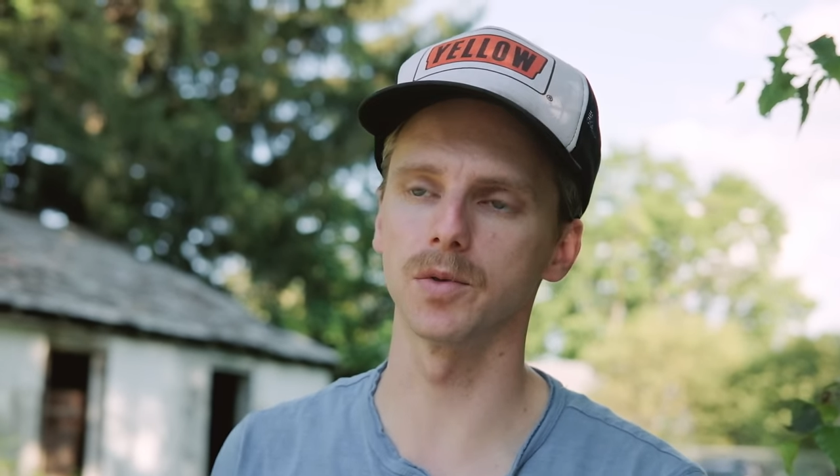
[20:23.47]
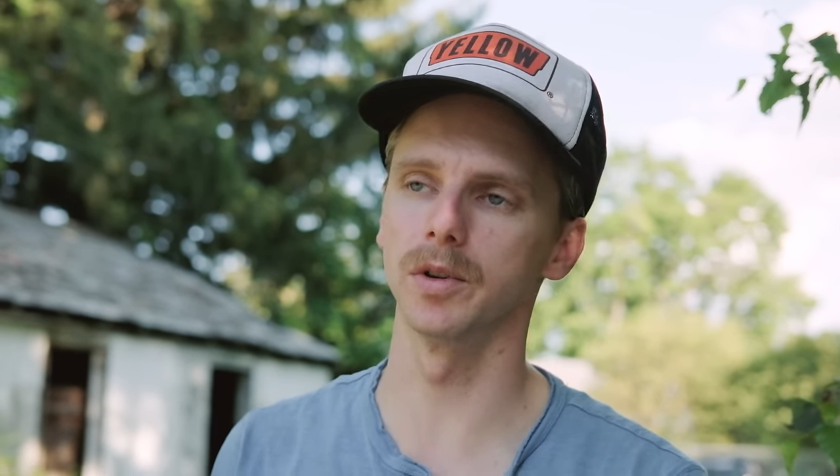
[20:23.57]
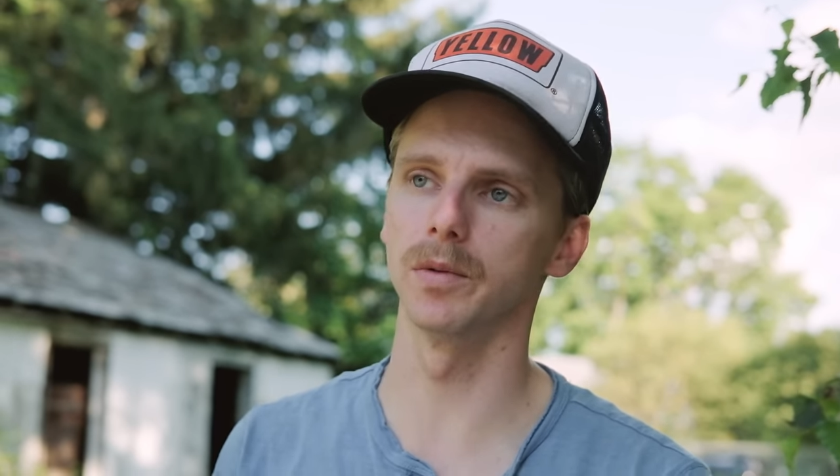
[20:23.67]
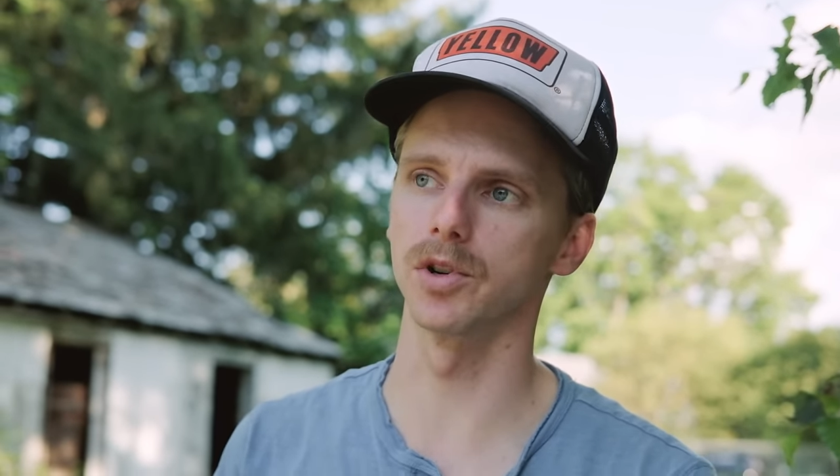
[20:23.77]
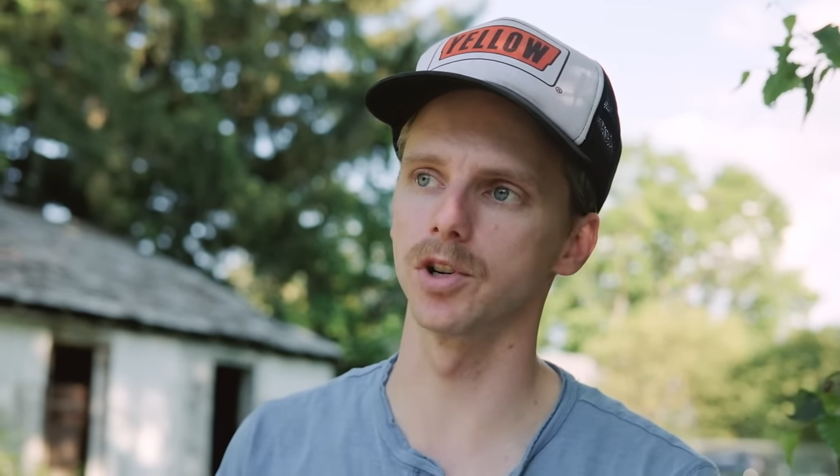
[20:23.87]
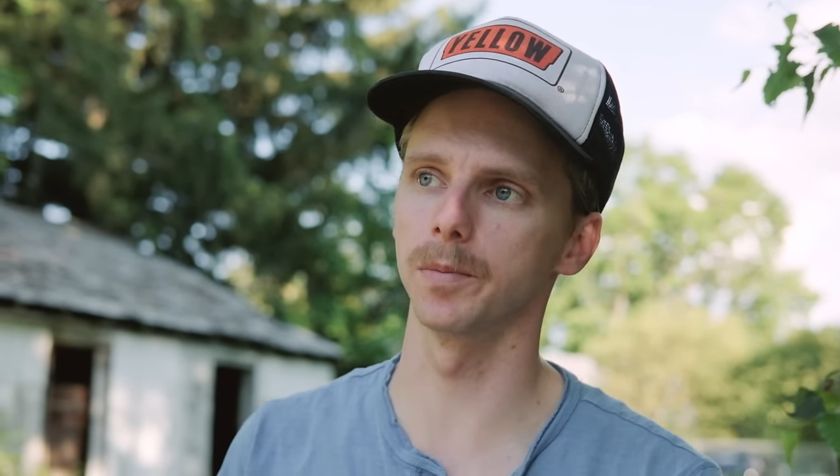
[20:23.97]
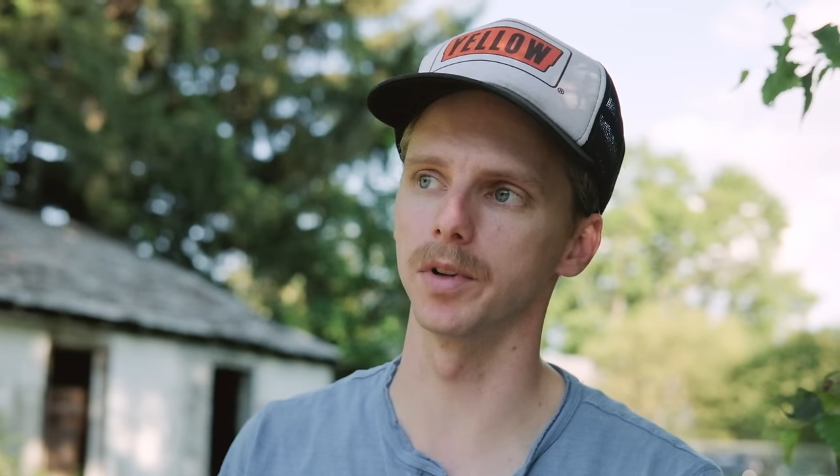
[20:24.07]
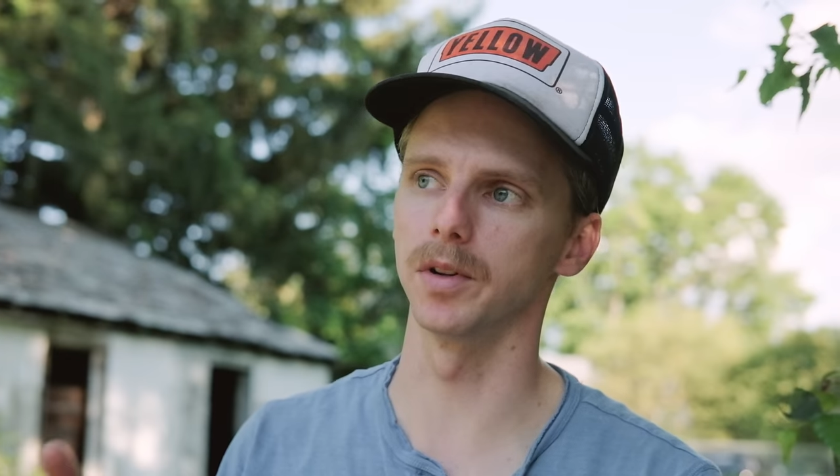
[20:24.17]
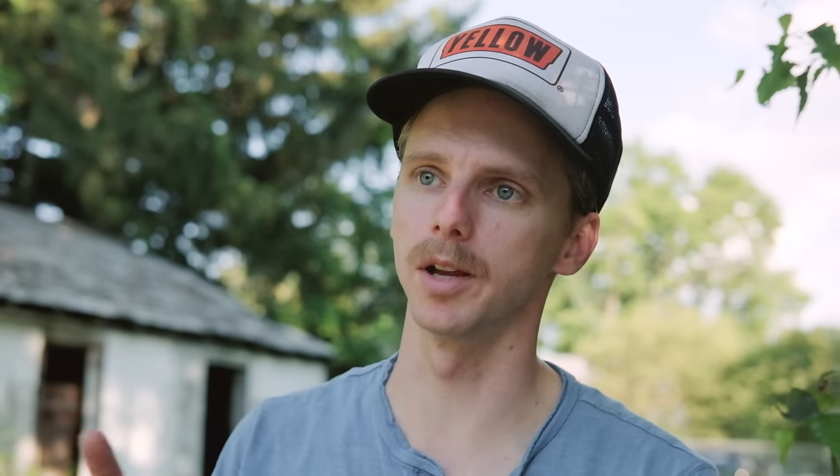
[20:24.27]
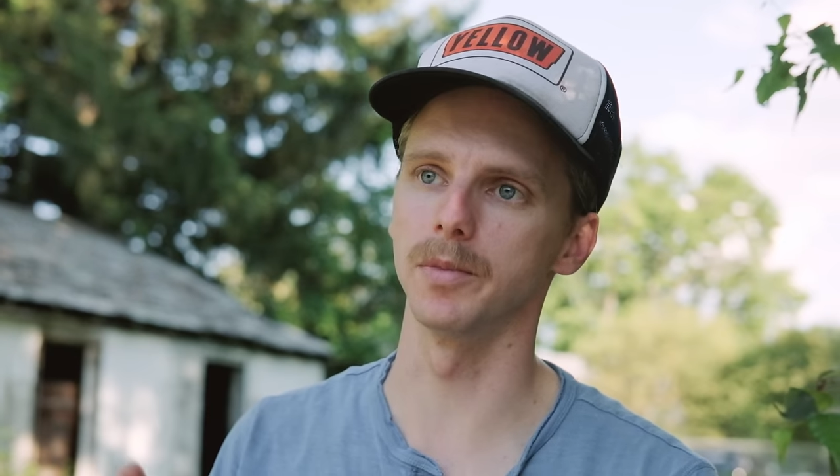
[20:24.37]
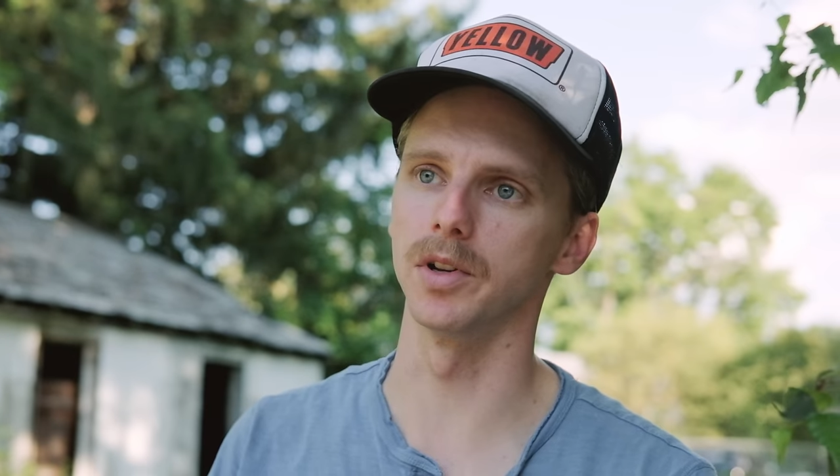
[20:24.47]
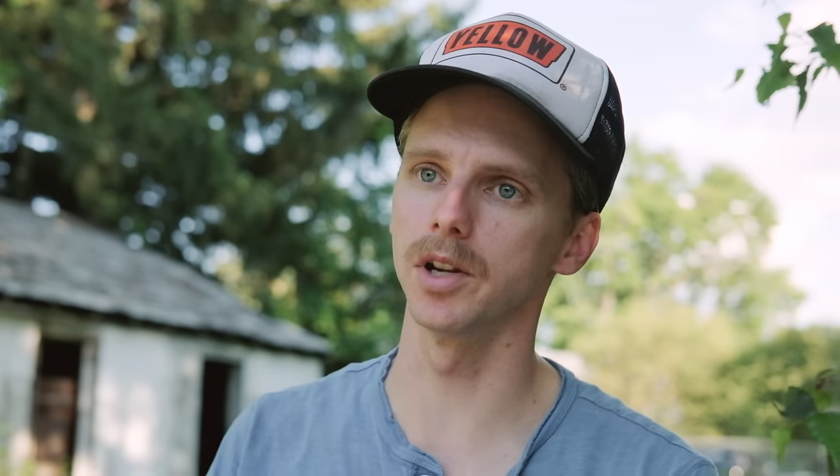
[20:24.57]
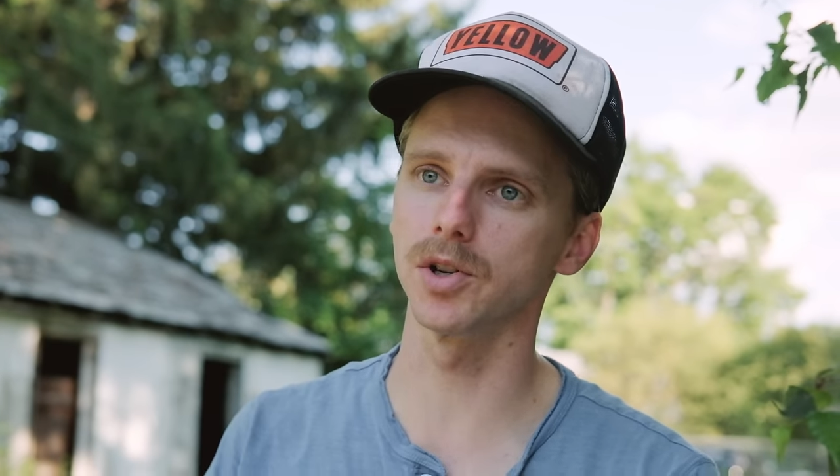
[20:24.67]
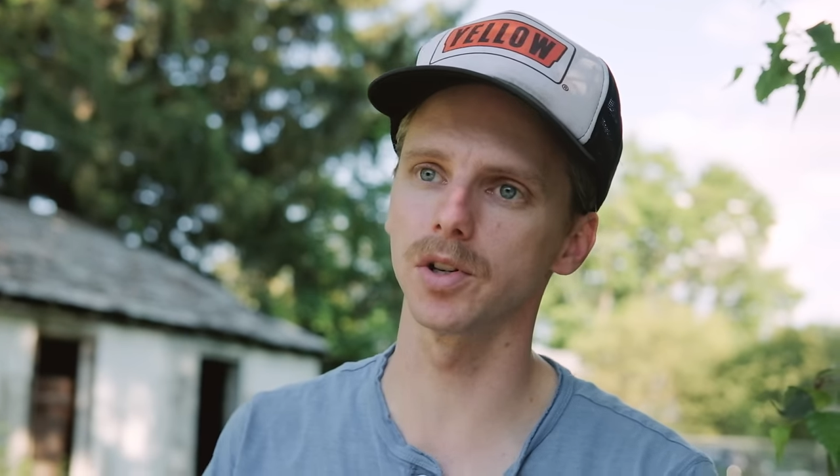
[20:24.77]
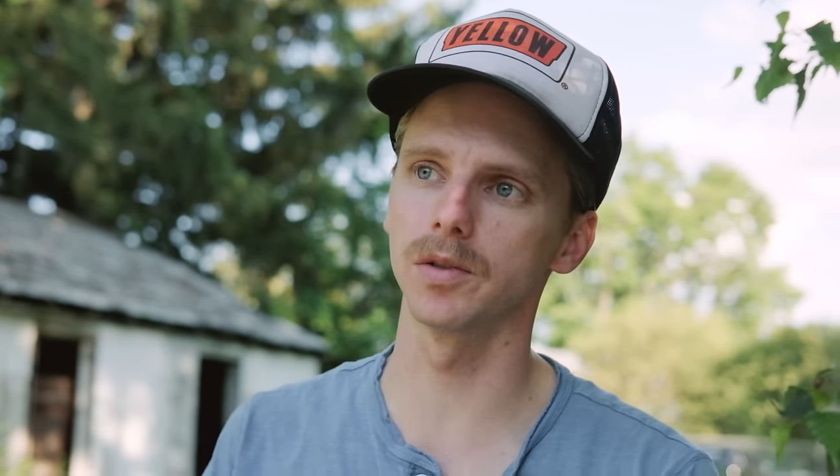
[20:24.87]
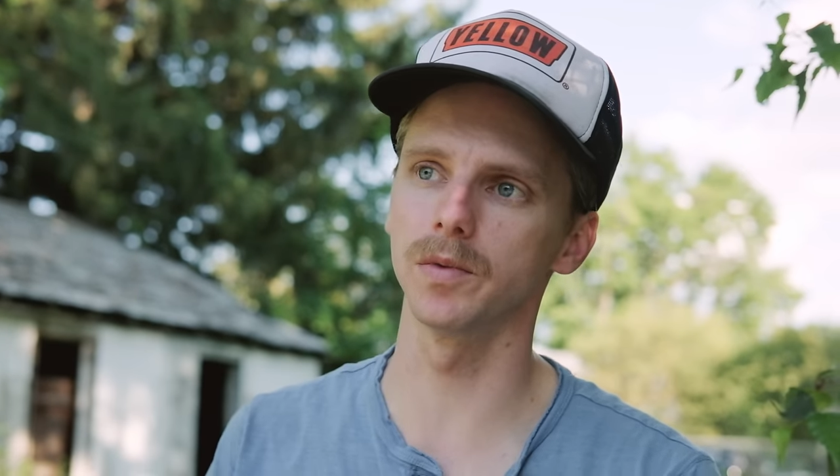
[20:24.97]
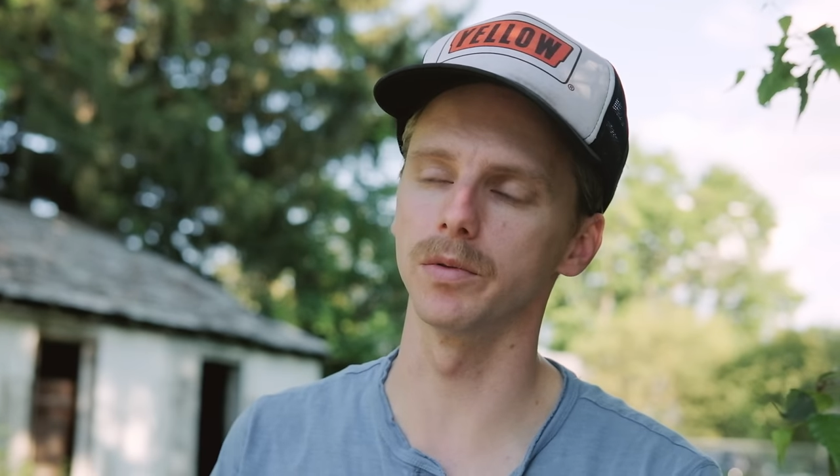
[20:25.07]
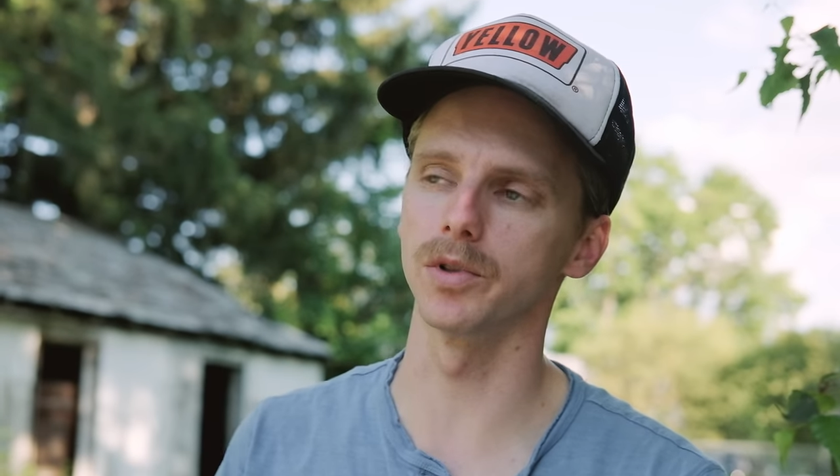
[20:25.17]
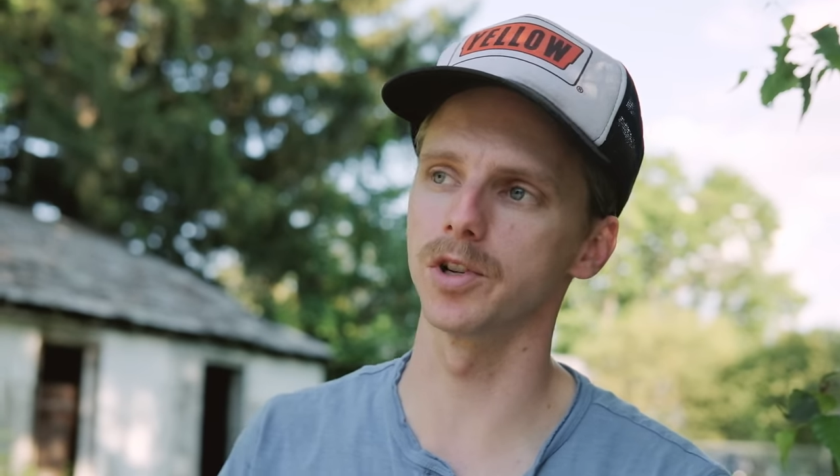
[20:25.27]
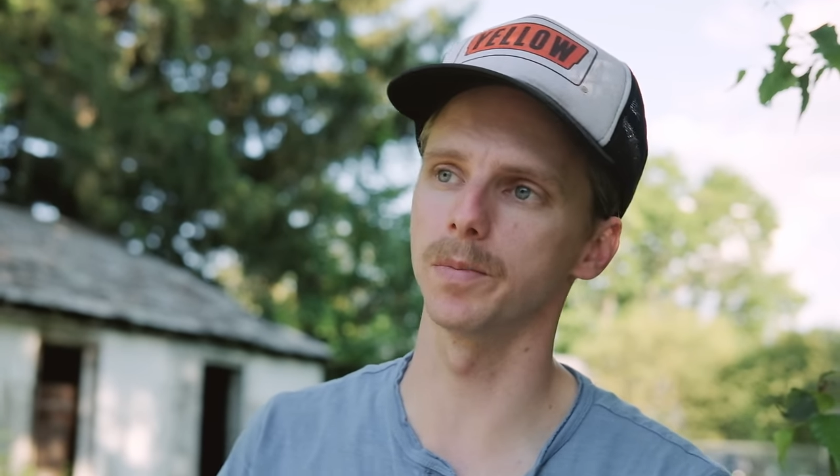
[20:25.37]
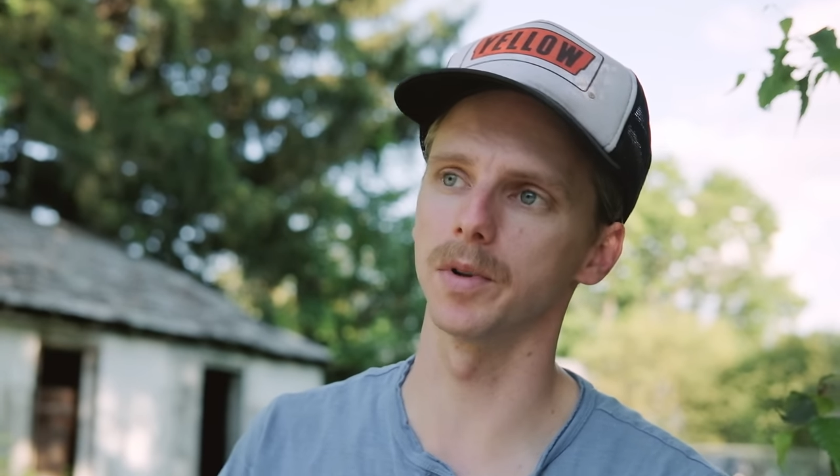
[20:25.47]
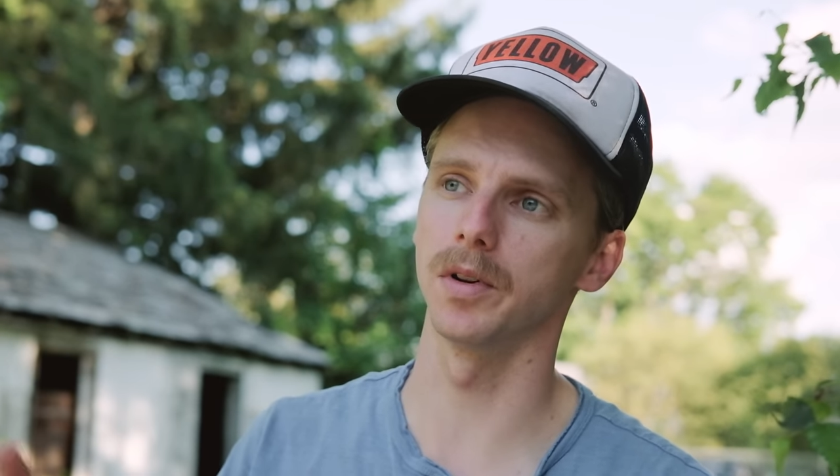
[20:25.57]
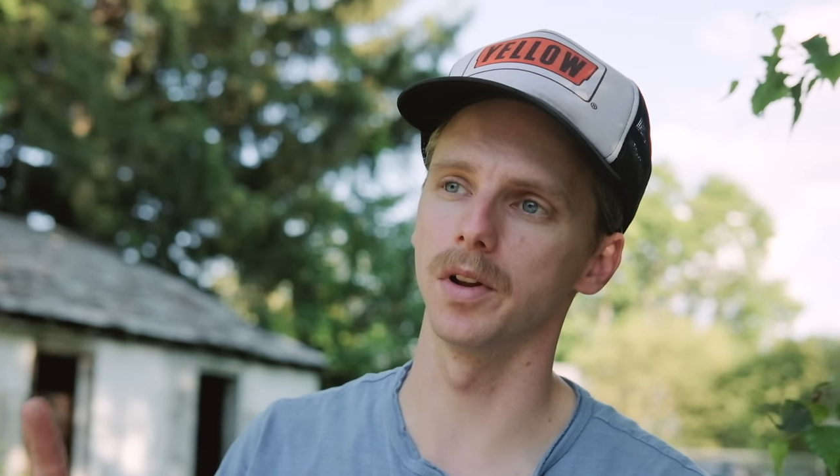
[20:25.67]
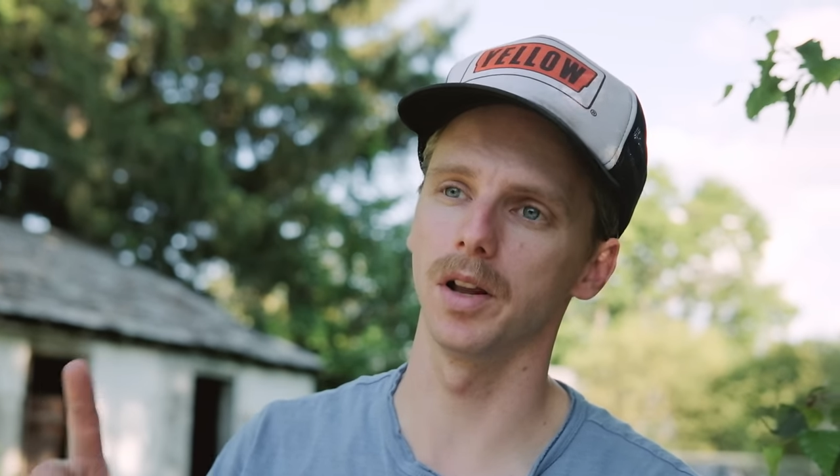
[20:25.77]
we were shipping ammunition, we were shipping